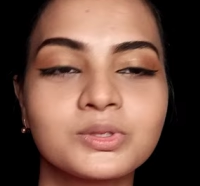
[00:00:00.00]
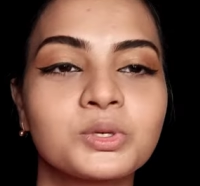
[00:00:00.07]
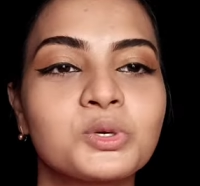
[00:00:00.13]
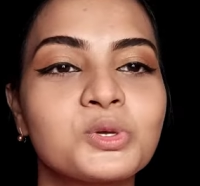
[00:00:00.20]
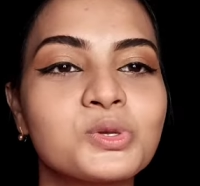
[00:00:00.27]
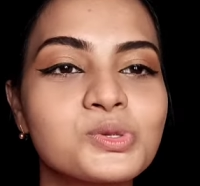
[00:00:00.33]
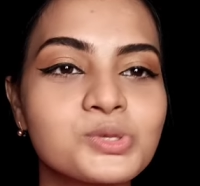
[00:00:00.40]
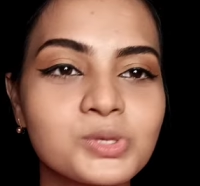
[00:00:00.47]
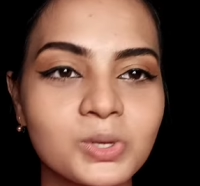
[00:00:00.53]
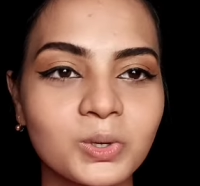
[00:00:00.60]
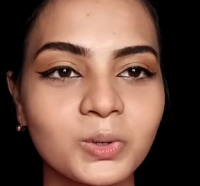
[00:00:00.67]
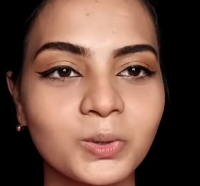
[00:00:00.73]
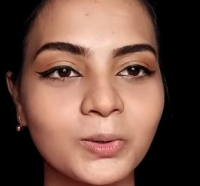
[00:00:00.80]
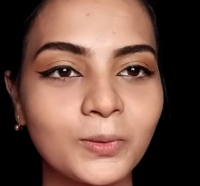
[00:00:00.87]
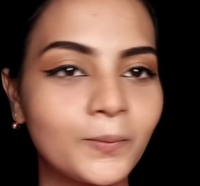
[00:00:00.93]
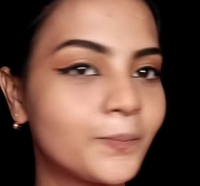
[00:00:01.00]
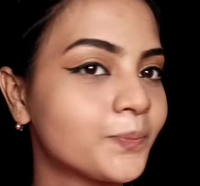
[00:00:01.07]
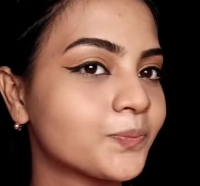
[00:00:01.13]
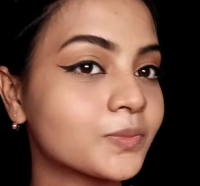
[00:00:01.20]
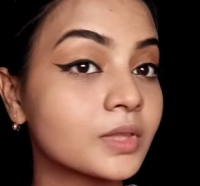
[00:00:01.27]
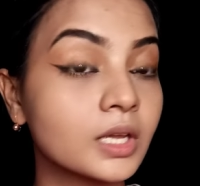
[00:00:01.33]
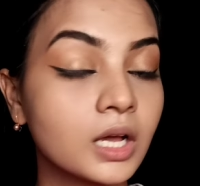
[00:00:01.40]
So
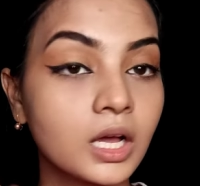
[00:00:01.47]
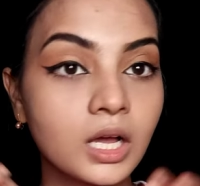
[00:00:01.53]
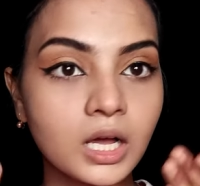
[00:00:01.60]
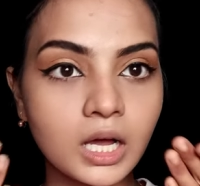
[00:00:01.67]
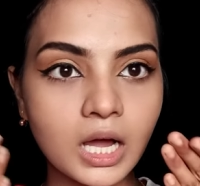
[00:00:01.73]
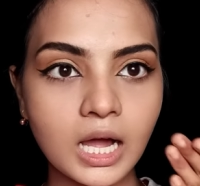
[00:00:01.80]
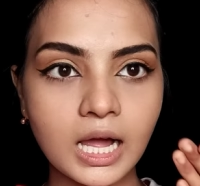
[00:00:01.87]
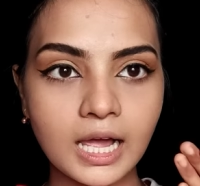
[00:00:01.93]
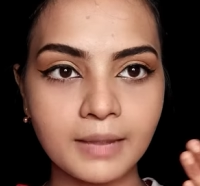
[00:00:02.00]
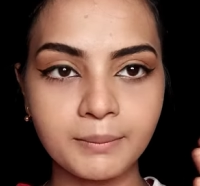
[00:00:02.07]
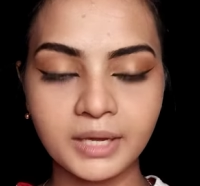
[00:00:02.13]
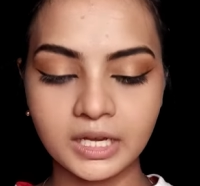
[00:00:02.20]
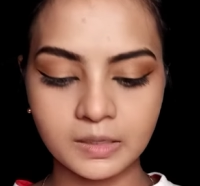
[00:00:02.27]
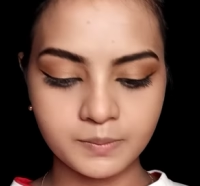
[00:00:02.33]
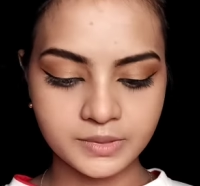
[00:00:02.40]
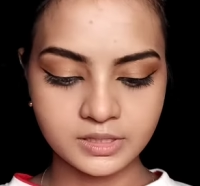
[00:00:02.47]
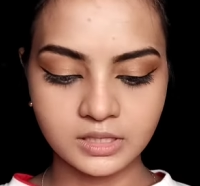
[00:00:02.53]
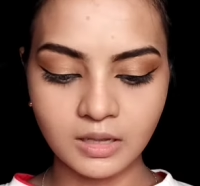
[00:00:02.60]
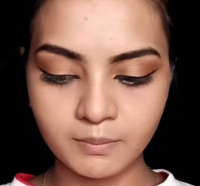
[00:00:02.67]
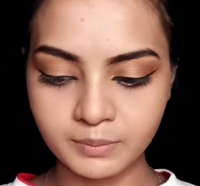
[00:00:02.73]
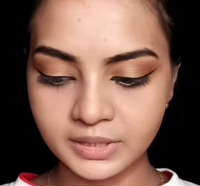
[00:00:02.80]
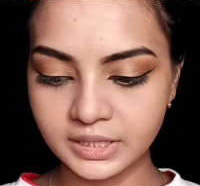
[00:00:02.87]
eye makeup is
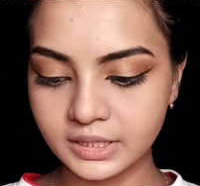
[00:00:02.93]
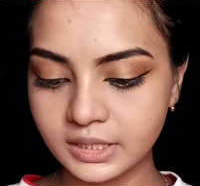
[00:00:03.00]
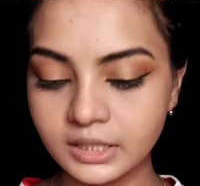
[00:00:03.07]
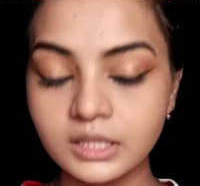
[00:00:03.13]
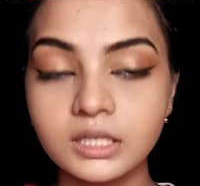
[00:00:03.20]
completed.